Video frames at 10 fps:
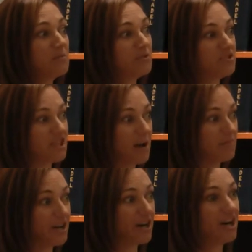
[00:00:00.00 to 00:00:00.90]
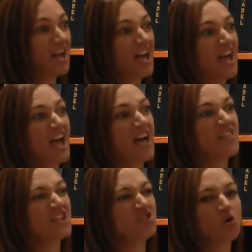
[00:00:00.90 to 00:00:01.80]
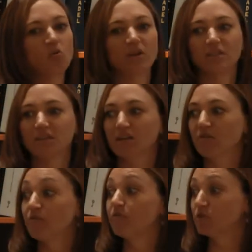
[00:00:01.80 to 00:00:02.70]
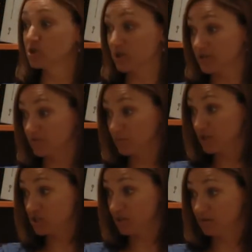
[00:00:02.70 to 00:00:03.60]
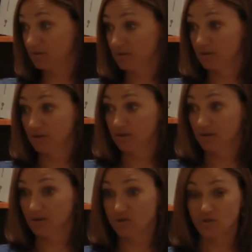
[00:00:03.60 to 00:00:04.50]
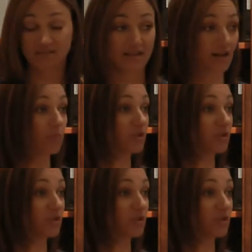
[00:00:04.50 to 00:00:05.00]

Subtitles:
people stop there, and then you don't get the full transformation. So the second